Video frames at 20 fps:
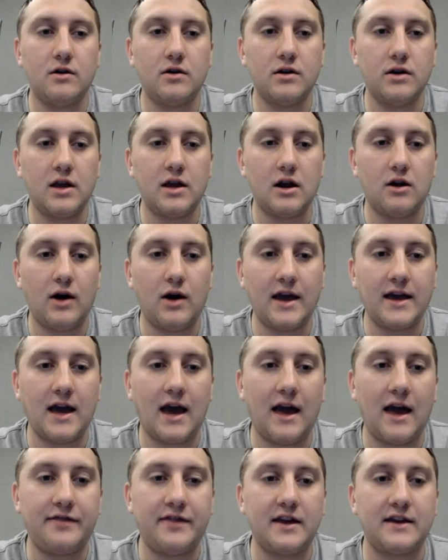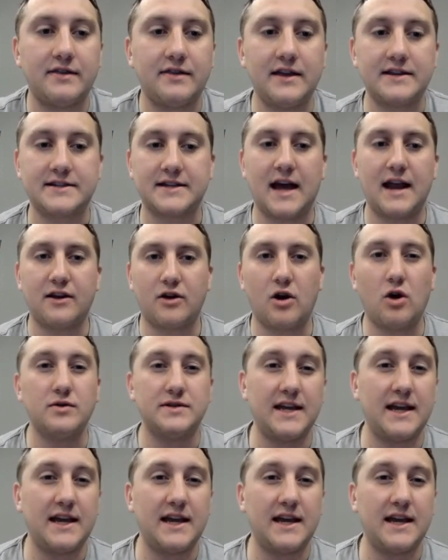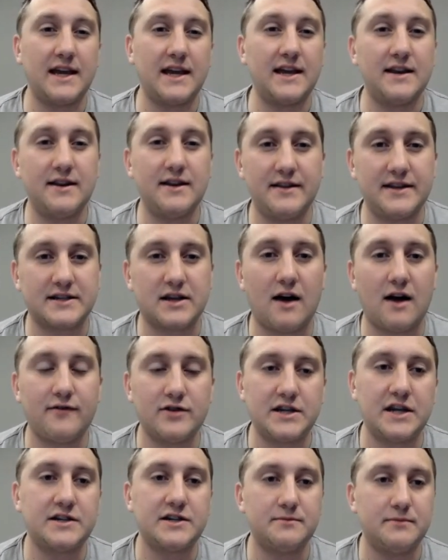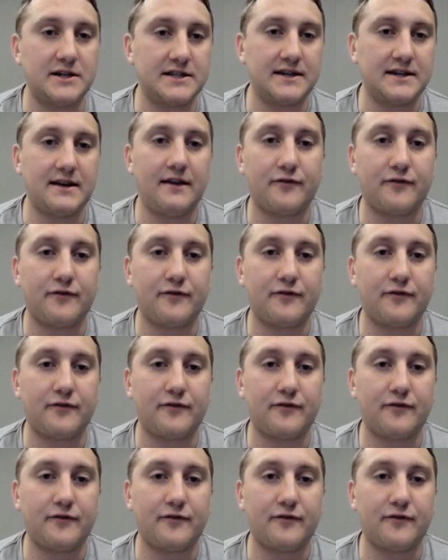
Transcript: And, you know, I think this kind of goes into this conversation,